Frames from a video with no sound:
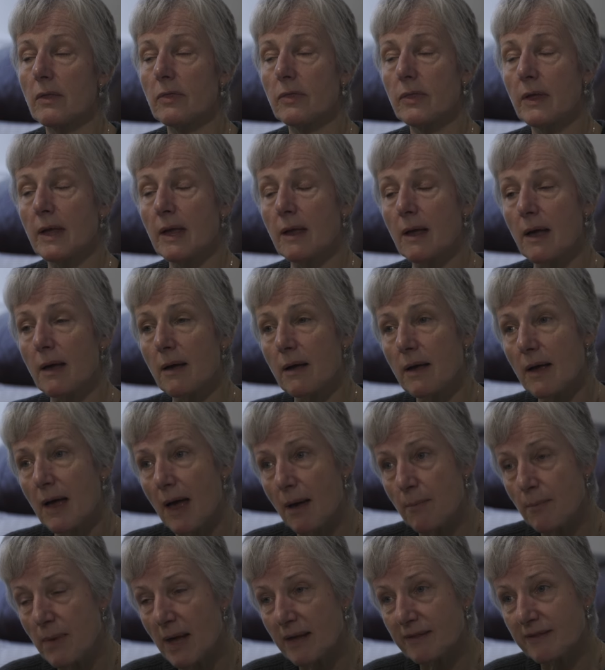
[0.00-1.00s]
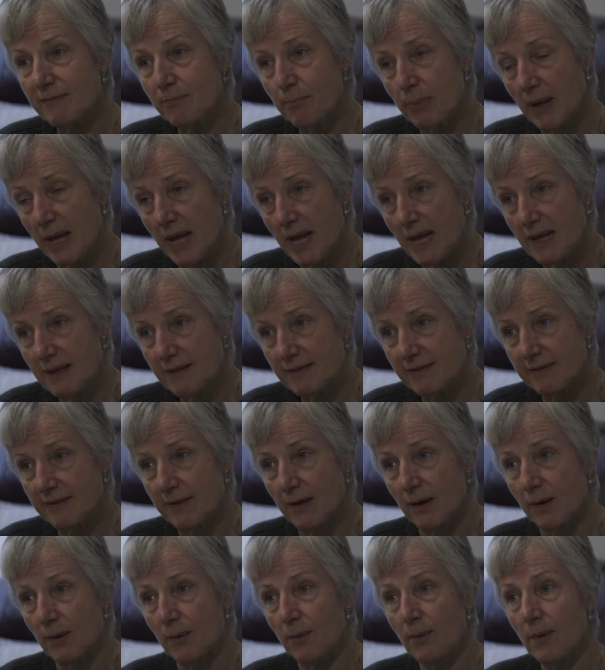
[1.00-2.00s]
The MSPs,
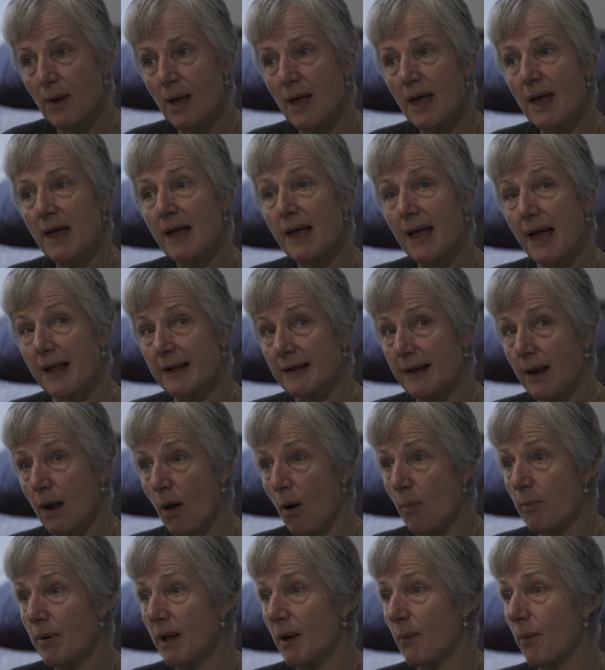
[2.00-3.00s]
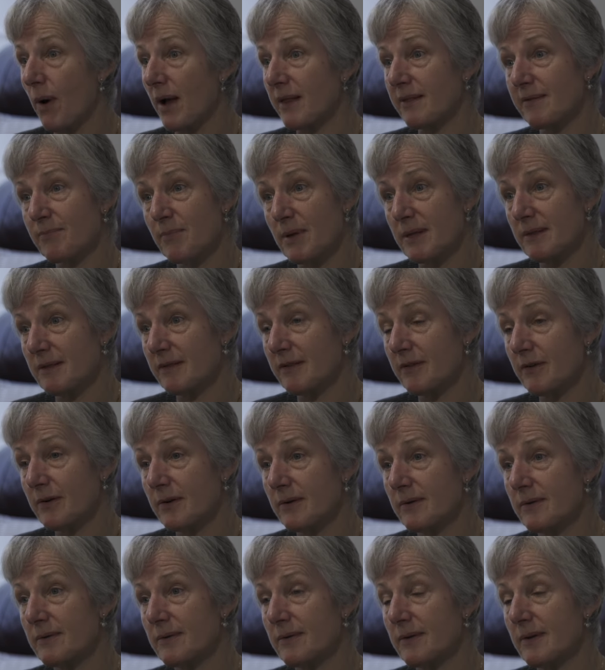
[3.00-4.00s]
though, can lobby
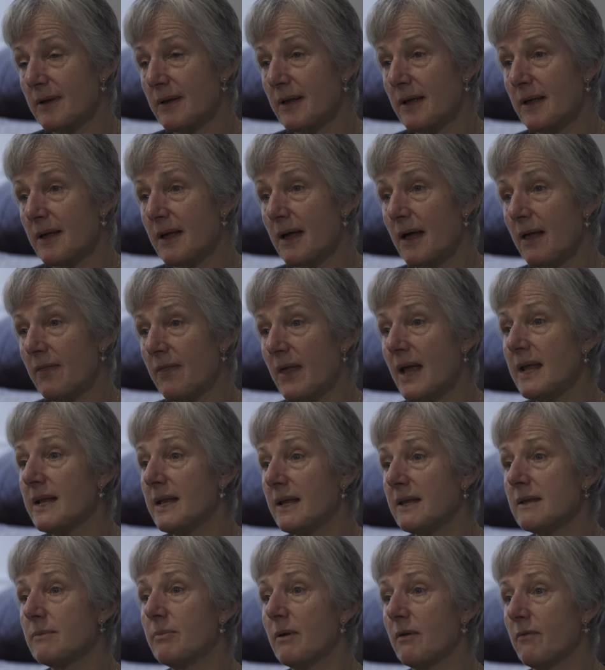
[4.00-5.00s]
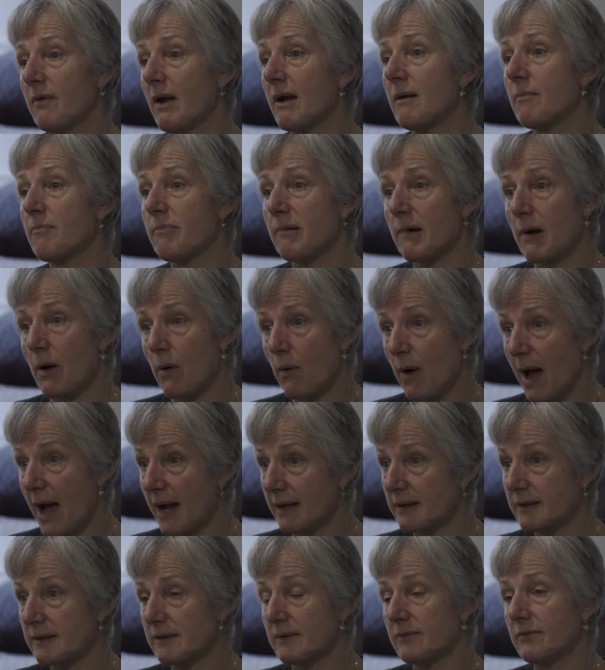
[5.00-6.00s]
Westminster, and they need to be very
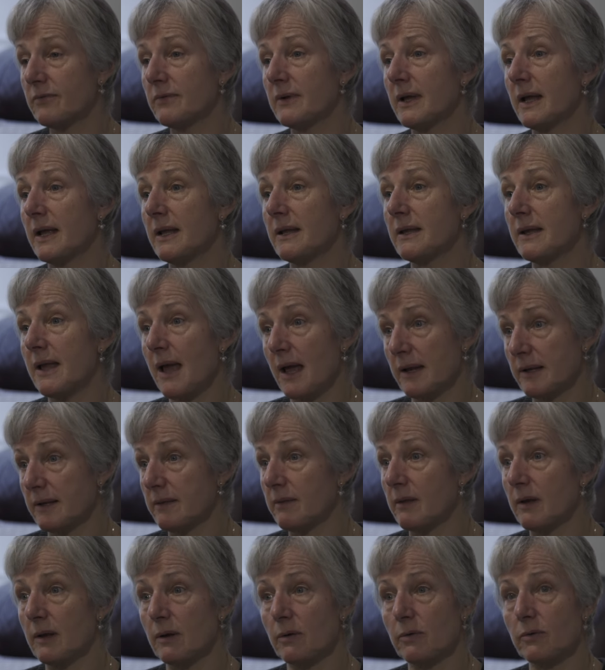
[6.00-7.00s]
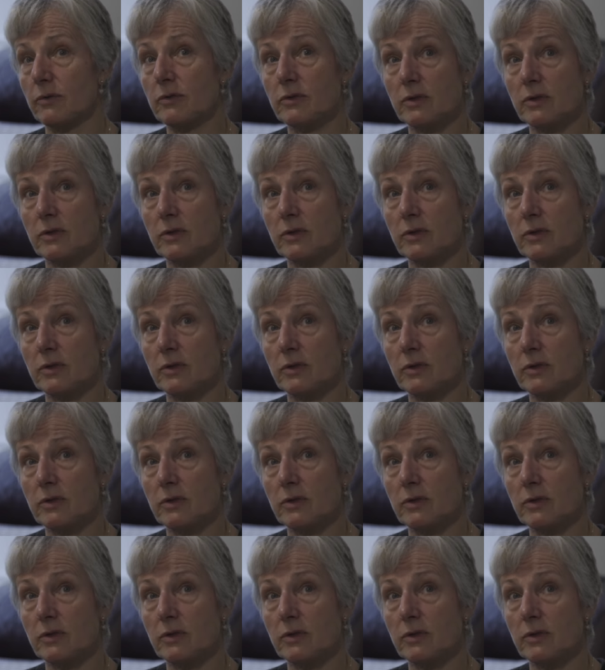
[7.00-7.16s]
proactive in getting the laws